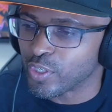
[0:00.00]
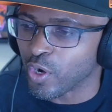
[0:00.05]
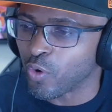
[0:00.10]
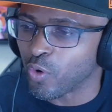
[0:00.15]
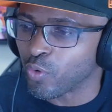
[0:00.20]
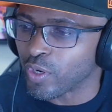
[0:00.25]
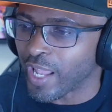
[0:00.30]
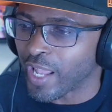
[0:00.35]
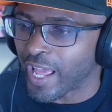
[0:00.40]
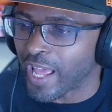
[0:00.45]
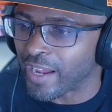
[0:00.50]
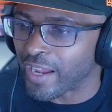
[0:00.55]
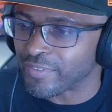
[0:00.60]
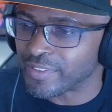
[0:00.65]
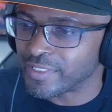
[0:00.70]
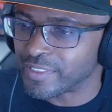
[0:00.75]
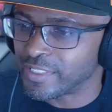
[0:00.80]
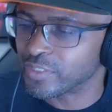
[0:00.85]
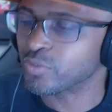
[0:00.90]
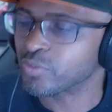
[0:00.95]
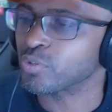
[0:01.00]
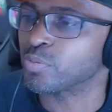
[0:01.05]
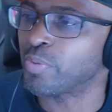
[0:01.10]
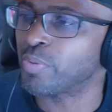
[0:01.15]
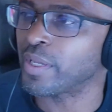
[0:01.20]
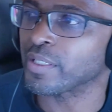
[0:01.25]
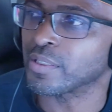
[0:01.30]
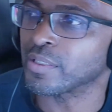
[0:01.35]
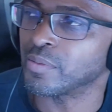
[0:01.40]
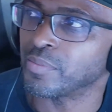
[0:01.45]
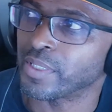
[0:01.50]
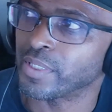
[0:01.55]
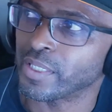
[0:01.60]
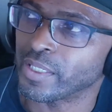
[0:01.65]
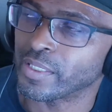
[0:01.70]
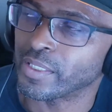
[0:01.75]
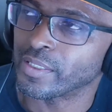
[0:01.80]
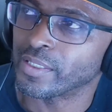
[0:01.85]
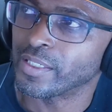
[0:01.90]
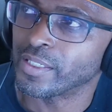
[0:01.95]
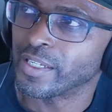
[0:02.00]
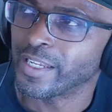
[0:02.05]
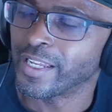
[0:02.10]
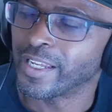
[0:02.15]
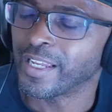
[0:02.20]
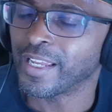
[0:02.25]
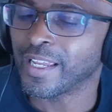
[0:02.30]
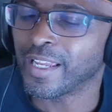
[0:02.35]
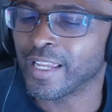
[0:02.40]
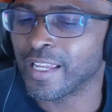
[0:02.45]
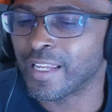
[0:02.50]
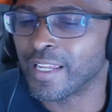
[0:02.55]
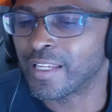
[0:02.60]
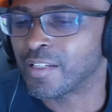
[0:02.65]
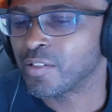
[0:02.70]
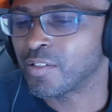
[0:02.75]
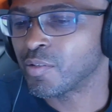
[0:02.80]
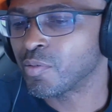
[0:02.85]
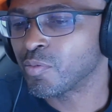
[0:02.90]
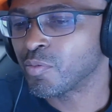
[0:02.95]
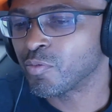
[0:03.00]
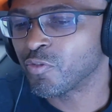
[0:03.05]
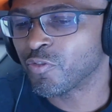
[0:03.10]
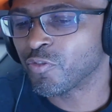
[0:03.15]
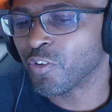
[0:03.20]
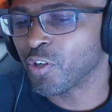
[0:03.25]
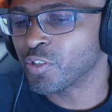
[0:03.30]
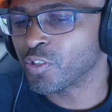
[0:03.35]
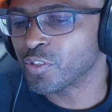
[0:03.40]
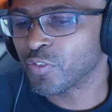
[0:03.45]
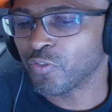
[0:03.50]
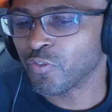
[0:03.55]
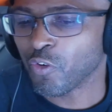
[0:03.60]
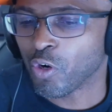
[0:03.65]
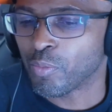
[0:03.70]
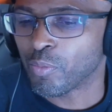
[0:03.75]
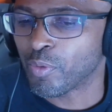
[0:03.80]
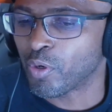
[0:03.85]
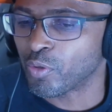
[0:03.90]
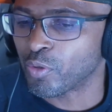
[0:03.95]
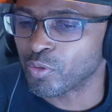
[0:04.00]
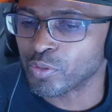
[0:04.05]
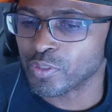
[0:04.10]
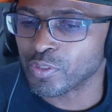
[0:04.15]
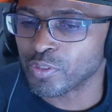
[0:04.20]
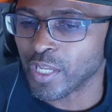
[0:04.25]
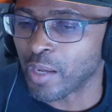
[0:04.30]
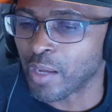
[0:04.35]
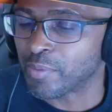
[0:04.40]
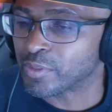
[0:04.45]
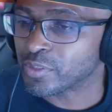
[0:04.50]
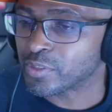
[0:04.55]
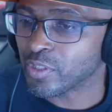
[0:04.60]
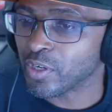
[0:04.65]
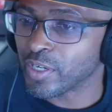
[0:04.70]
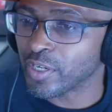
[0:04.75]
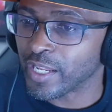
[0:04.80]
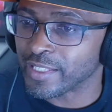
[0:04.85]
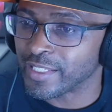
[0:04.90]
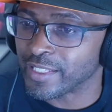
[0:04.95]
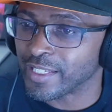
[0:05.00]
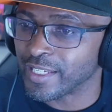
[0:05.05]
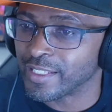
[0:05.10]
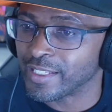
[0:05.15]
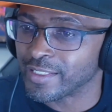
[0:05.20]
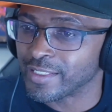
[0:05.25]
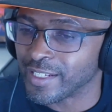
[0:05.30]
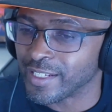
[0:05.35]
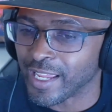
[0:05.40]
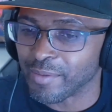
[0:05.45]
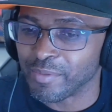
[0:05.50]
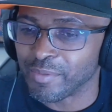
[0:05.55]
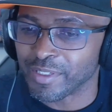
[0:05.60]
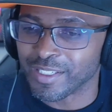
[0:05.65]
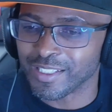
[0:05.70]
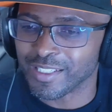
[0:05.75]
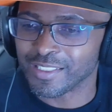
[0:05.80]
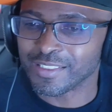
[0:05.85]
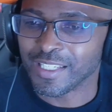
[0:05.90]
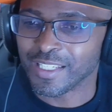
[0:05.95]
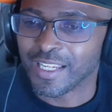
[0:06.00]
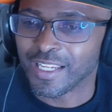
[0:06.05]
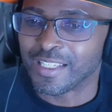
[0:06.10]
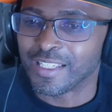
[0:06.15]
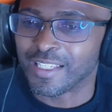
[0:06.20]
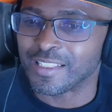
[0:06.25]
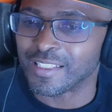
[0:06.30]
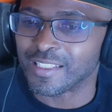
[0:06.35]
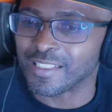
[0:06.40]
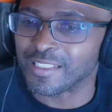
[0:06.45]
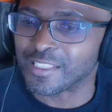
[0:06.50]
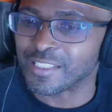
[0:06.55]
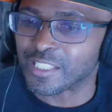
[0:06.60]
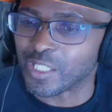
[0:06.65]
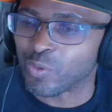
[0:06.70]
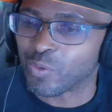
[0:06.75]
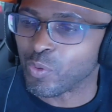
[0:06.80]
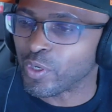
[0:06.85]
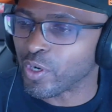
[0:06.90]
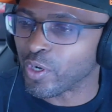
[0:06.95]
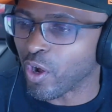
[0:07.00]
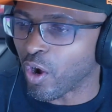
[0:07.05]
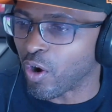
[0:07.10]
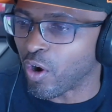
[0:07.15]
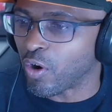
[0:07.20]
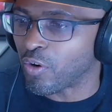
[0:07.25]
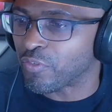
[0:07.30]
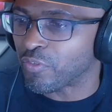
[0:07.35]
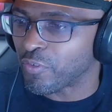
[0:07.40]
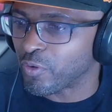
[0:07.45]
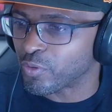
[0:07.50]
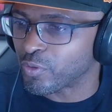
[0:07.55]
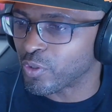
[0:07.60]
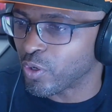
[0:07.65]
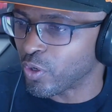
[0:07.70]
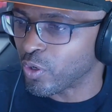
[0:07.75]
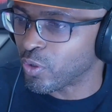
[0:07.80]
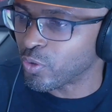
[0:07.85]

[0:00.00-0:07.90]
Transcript: live to disrespect the man and first and foremost i'm gonna start at the end of that because the, she went off on the whole